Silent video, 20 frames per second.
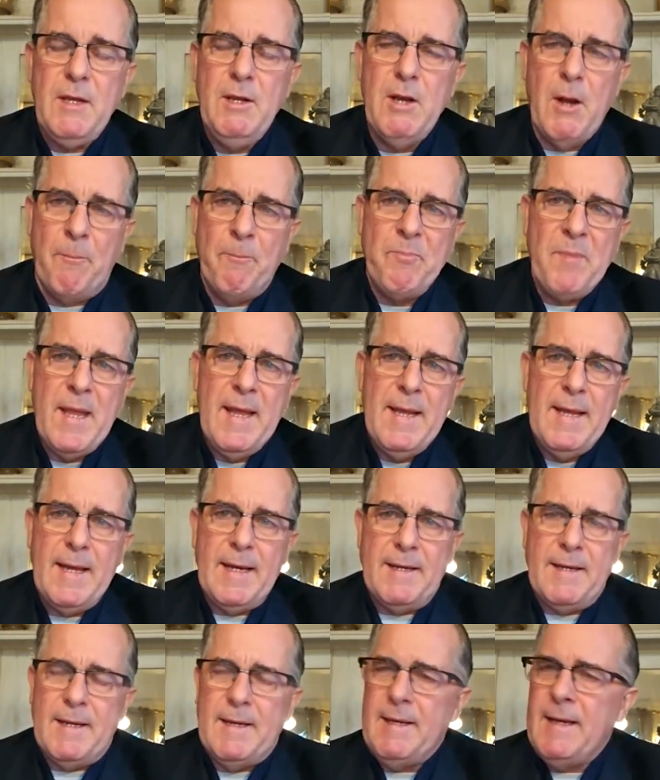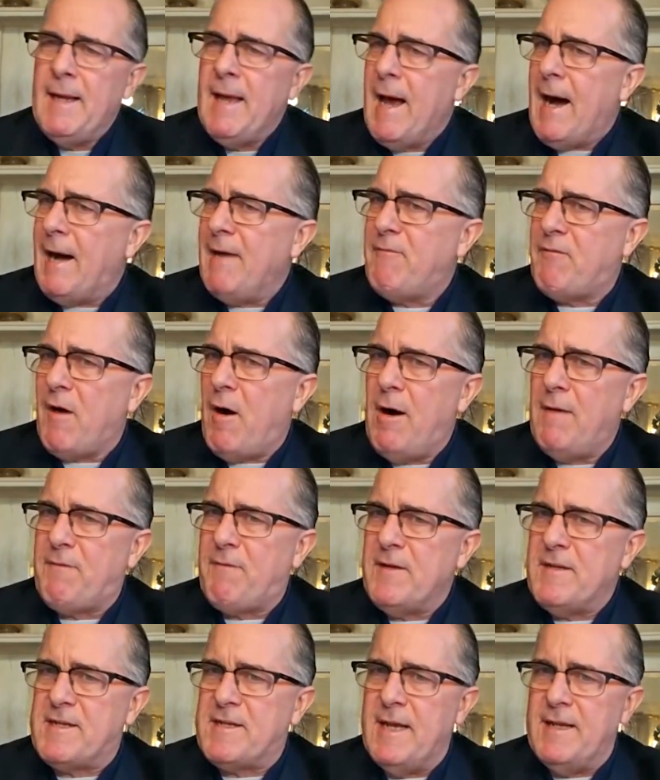You know, eh, eh, I've
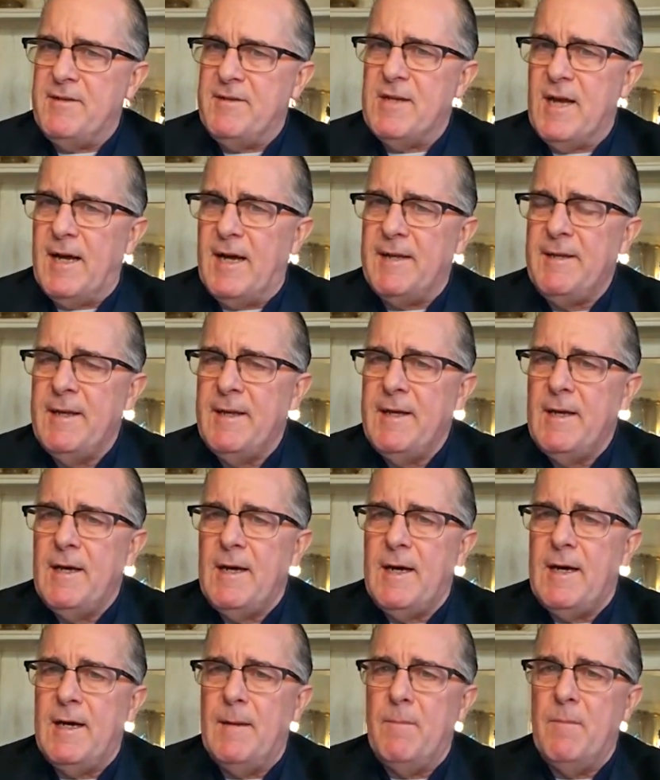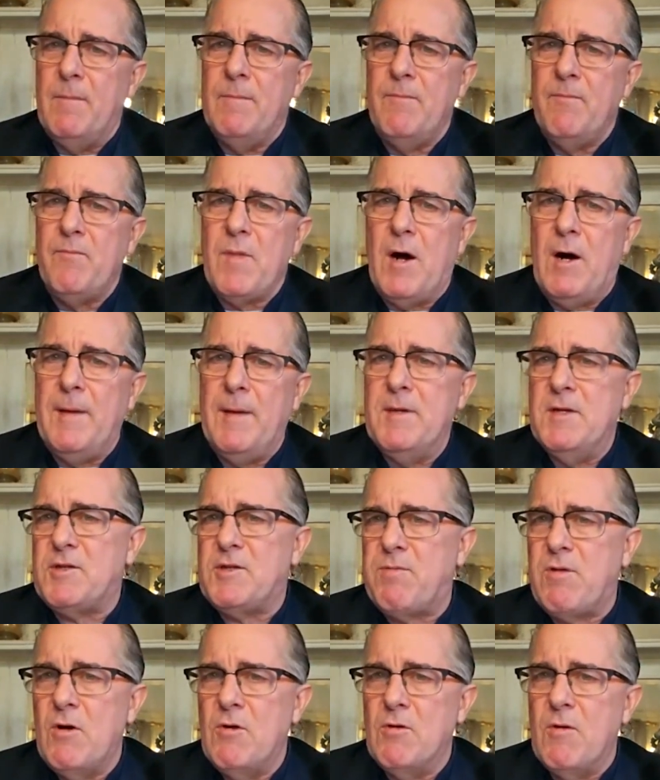often said, John, um, on
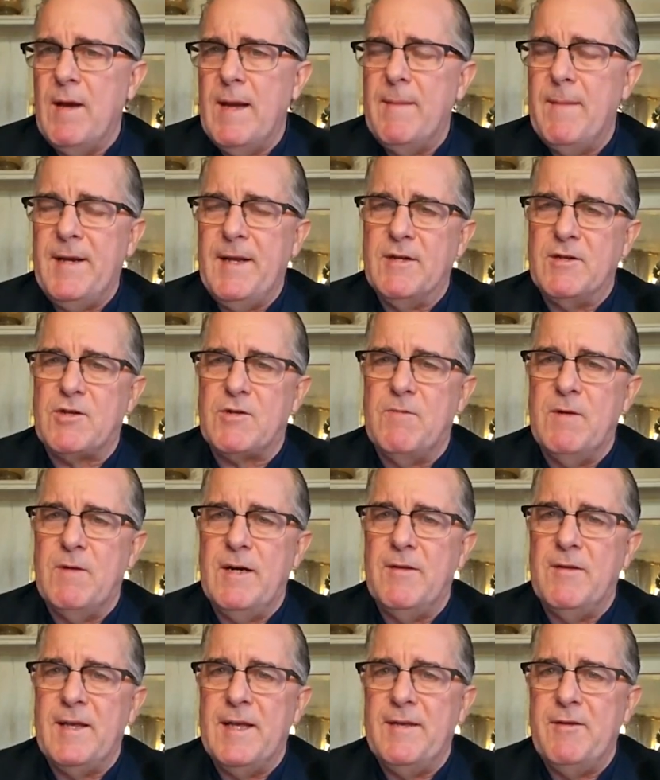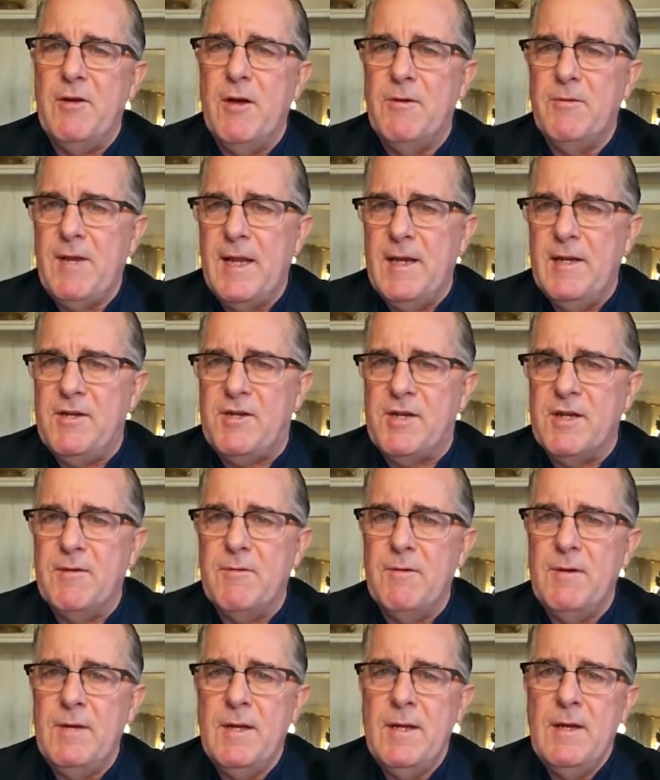this program and elsewhere, that no
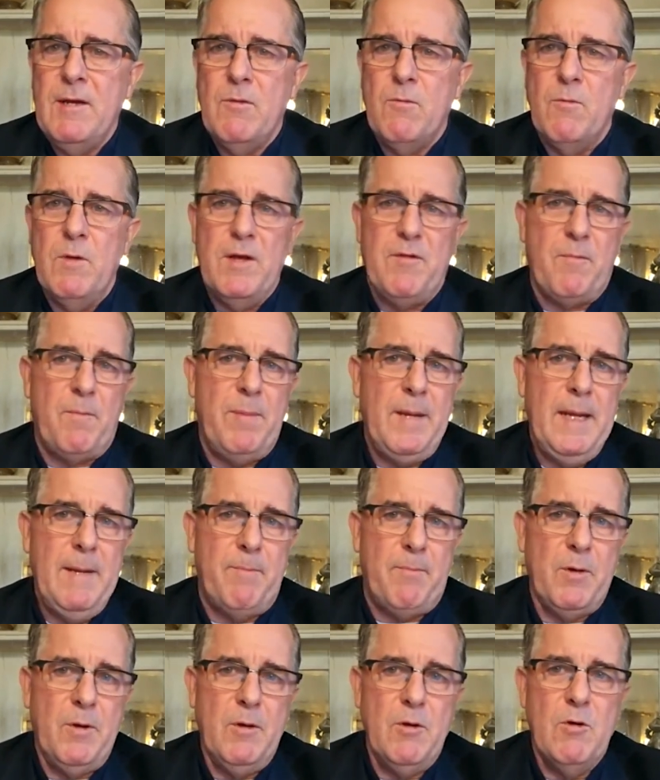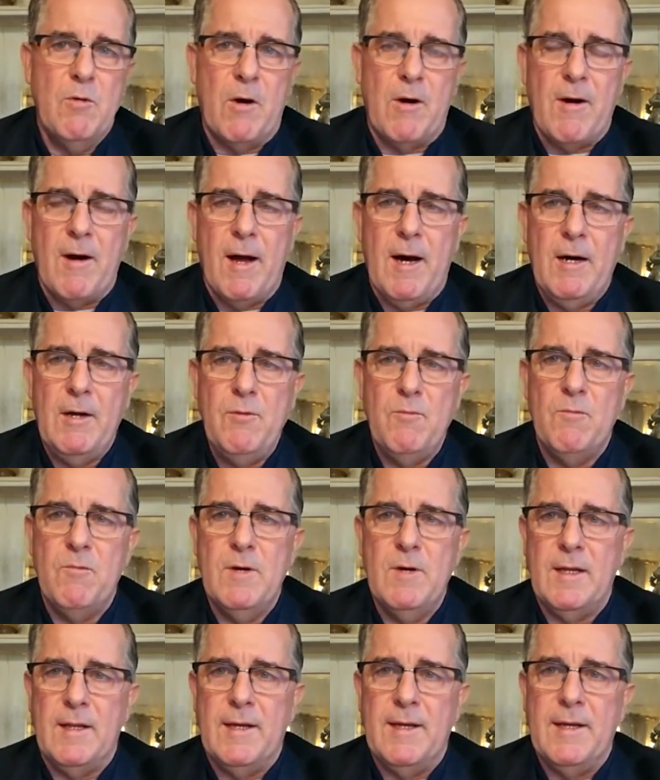nation with people who are
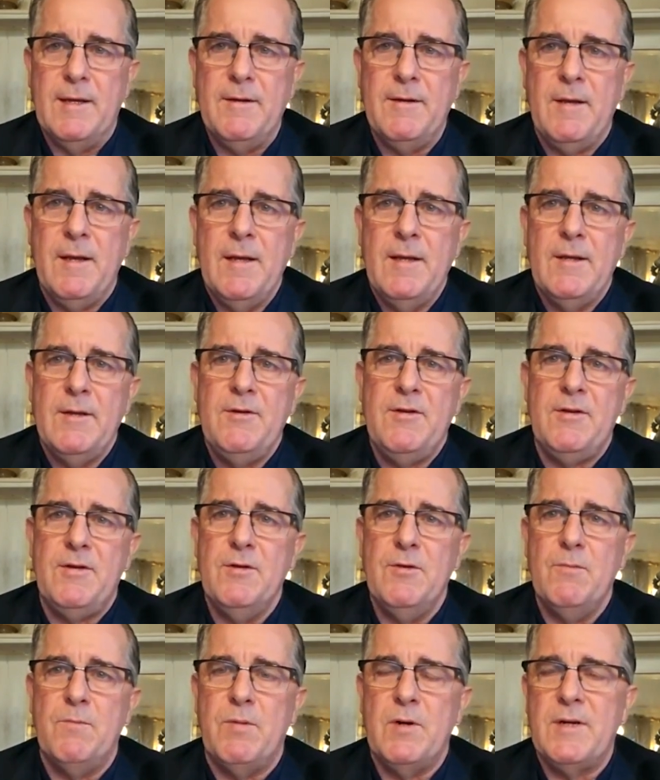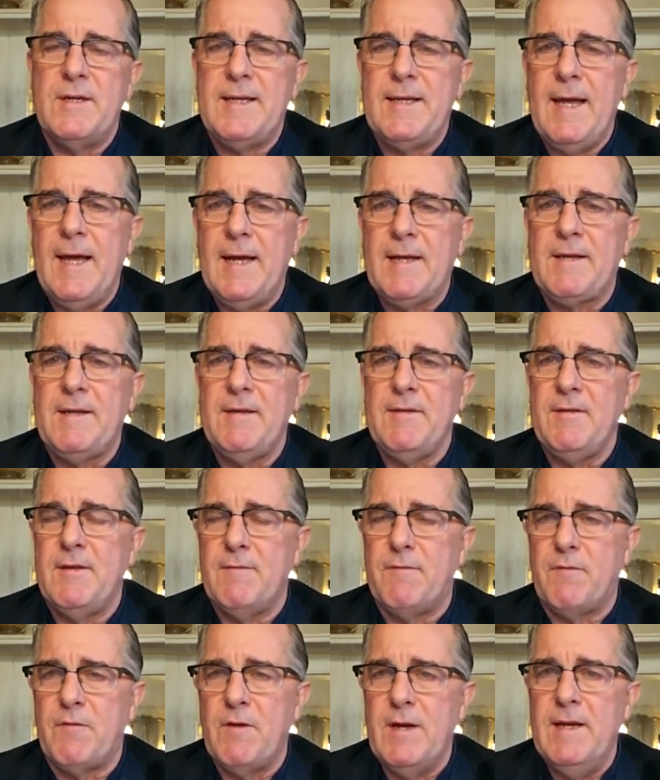unwilling to protect
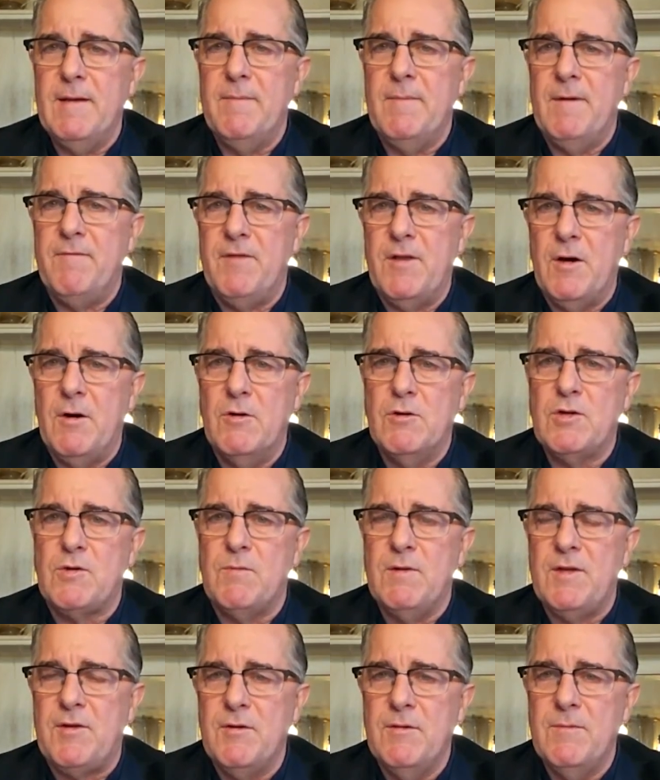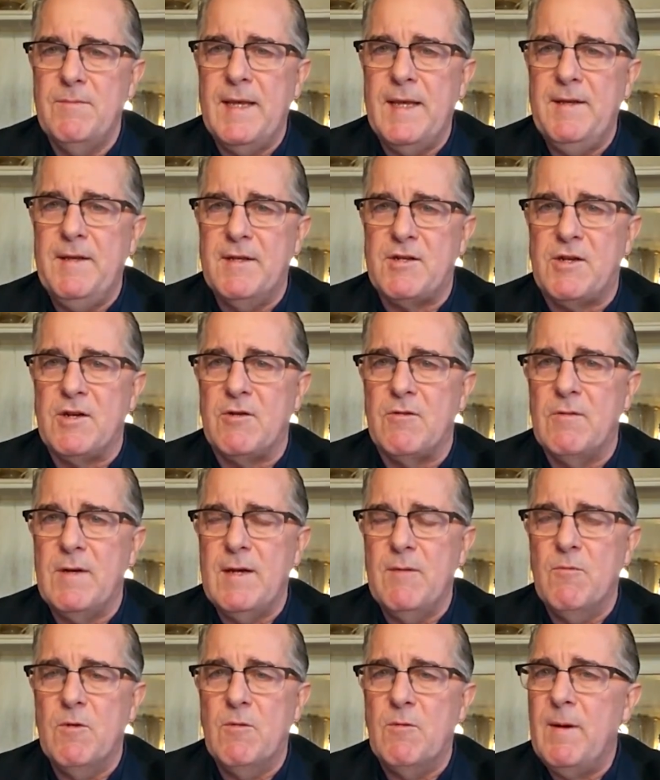the freedom of those with whom they
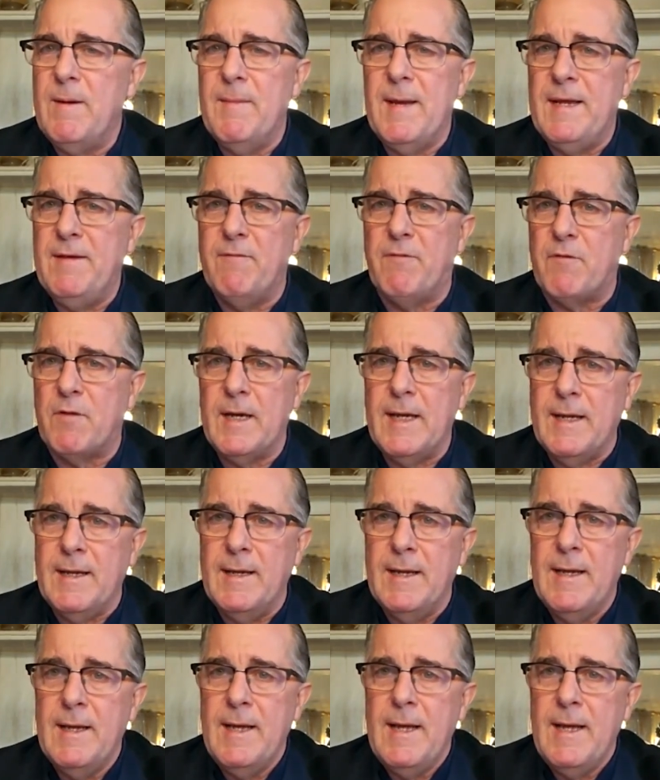disagree will remain free.